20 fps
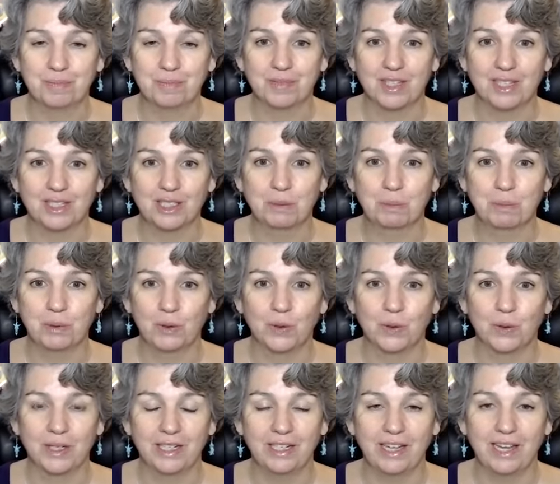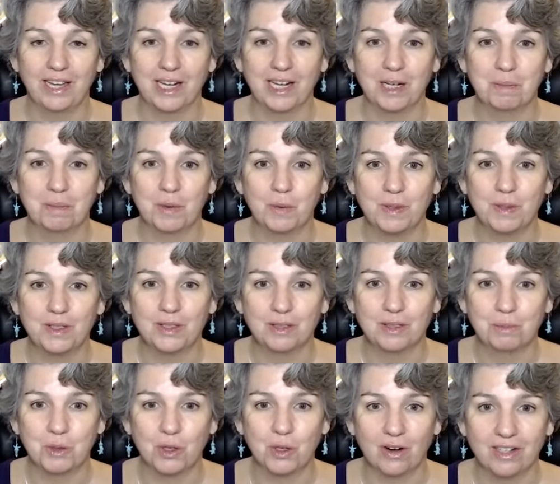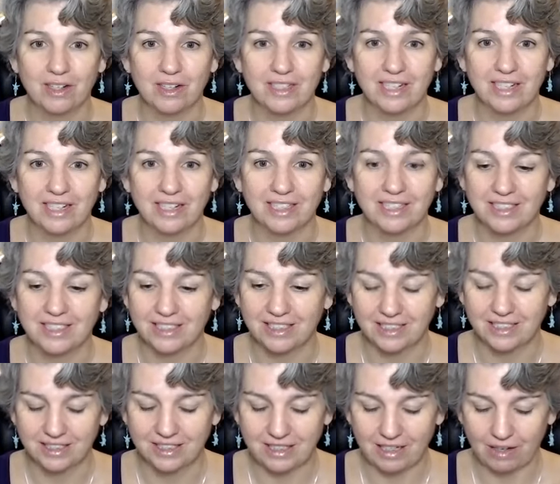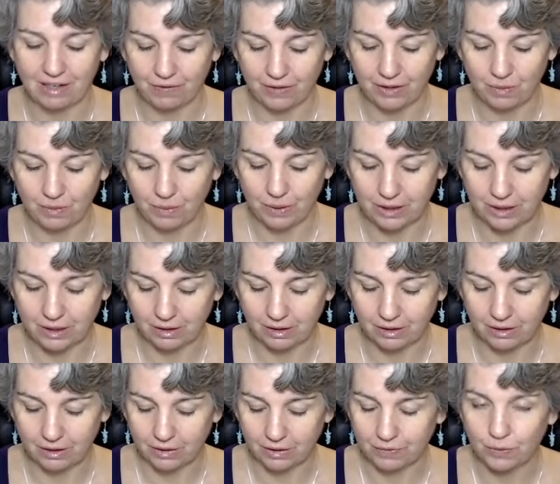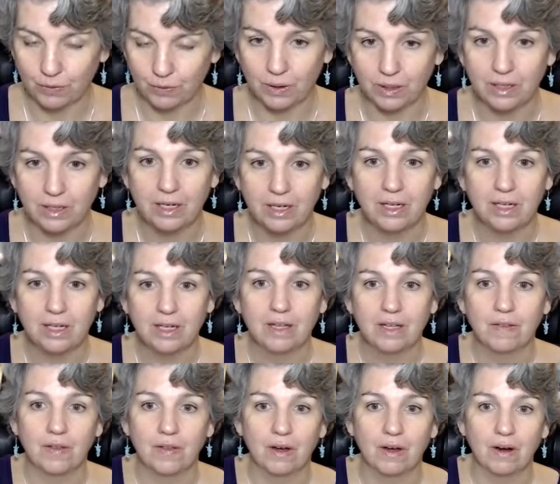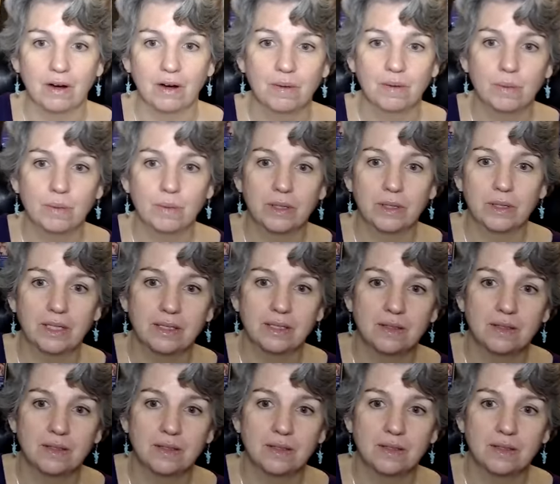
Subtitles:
exploring animal wisdom card decks, this is definitely one to look for. The artwork is